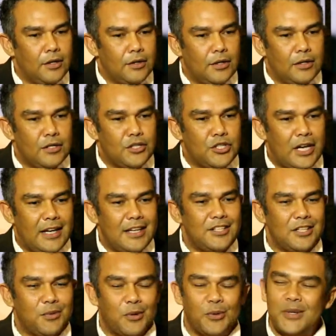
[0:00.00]
The, the challenge
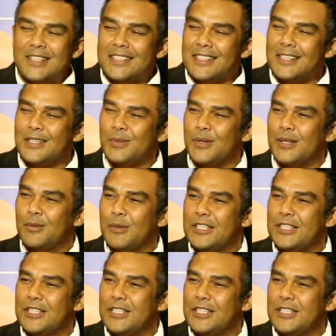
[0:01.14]
that we always sit with,